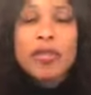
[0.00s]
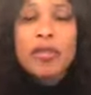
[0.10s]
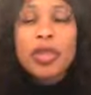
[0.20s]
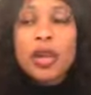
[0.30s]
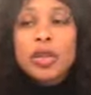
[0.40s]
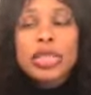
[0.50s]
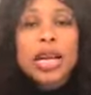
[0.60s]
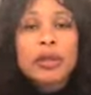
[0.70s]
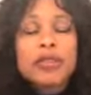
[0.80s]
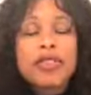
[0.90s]
Those
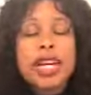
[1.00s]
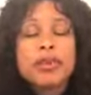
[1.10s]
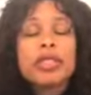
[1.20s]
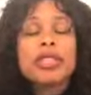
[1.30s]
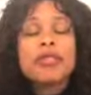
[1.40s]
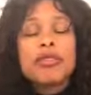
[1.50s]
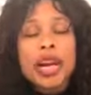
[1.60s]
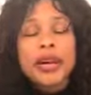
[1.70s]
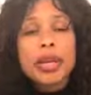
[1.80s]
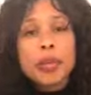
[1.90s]
types of fiber is
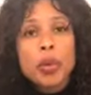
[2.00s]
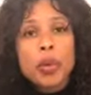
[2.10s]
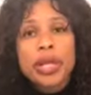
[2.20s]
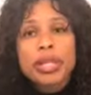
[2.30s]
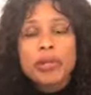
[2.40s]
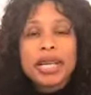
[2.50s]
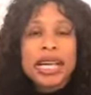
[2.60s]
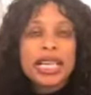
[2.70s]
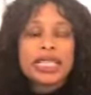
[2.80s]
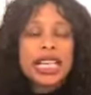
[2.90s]
very important
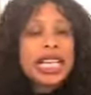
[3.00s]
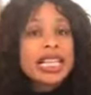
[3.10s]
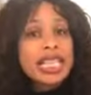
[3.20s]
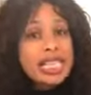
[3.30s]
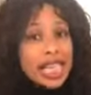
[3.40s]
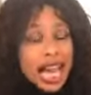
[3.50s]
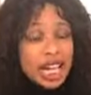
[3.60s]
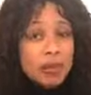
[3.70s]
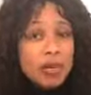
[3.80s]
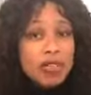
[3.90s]
because the
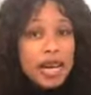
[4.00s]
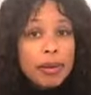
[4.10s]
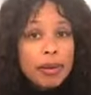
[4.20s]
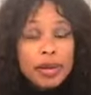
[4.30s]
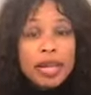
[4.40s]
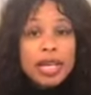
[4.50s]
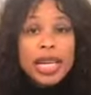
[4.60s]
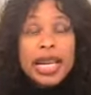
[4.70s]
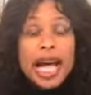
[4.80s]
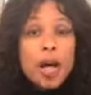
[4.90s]
soluble fiber
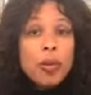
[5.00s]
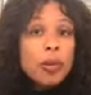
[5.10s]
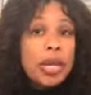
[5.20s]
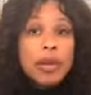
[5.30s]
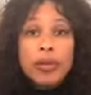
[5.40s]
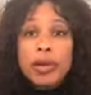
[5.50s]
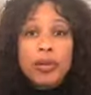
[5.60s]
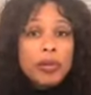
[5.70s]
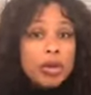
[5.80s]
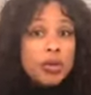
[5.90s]
can help
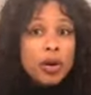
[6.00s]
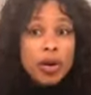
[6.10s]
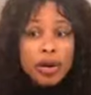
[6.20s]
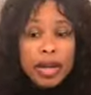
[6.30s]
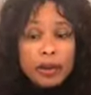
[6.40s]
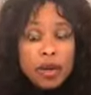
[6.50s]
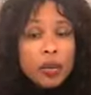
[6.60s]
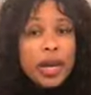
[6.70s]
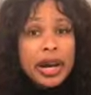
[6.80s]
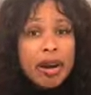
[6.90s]
keeping
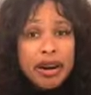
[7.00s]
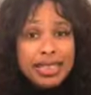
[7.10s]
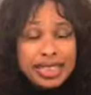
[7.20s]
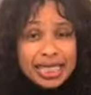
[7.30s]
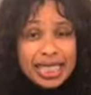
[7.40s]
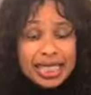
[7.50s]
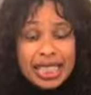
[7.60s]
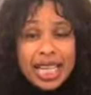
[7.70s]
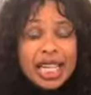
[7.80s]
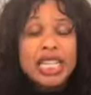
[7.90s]
away heart disease.
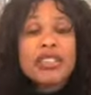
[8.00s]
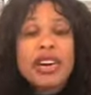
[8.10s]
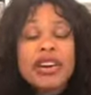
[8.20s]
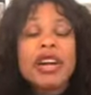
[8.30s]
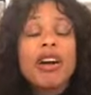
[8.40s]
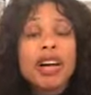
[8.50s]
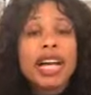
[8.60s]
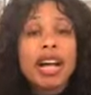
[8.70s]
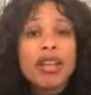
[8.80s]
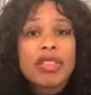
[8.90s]
It's very heart
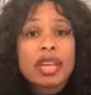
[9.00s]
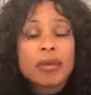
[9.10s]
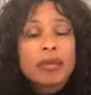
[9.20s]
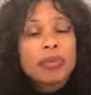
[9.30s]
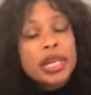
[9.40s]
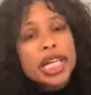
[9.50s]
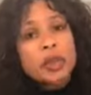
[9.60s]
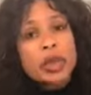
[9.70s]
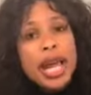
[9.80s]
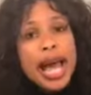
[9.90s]
healthy
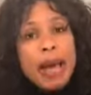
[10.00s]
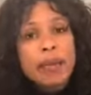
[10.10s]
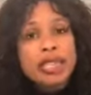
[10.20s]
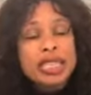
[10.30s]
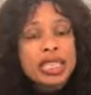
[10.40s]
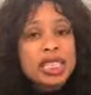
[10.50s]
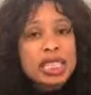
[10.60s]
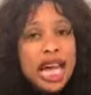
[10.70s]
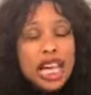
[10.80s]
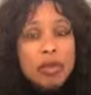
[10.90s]
because what happens is the
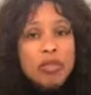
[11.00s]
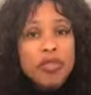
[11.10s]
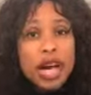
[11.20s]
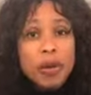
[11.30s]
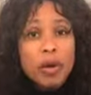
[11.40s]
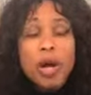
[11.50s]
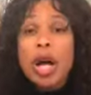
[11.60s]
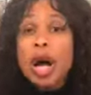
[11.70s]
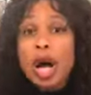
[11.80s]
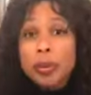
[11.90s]
soluble fiber
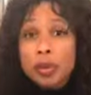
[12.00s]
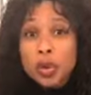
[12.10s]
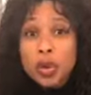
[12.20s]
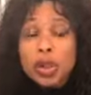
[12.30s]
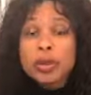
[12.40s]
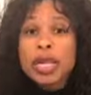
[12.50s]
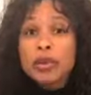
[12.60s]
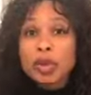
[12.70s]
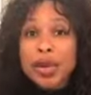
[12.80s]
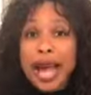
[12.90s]
absorbs and
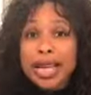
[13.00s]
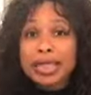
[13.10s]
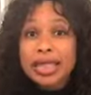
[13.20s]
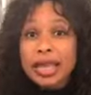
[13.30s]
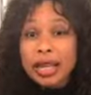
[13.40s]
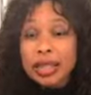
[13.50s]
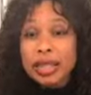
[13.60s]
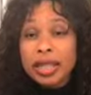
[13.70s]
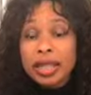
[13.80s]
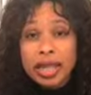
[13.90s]
attracts the
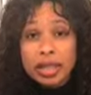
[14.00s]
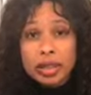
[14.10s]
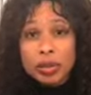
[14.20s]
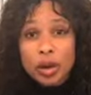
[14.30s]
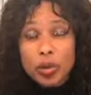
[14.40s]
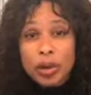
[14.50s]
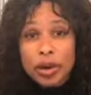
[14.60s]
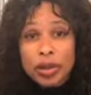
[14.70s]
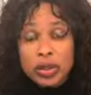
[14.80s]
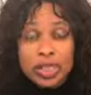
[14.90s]
cholesterol
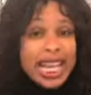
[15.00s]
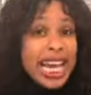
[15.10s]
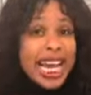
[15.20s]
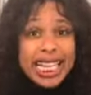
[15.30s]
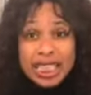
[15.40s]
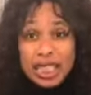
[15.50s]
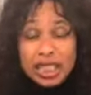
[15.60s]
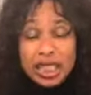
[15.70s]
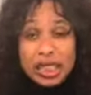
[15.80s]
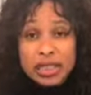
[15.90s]
particles in the
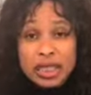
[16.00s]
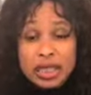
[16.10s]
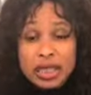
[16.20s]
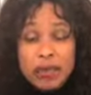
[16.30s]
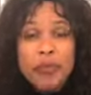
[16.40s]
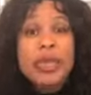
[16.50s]
digestive system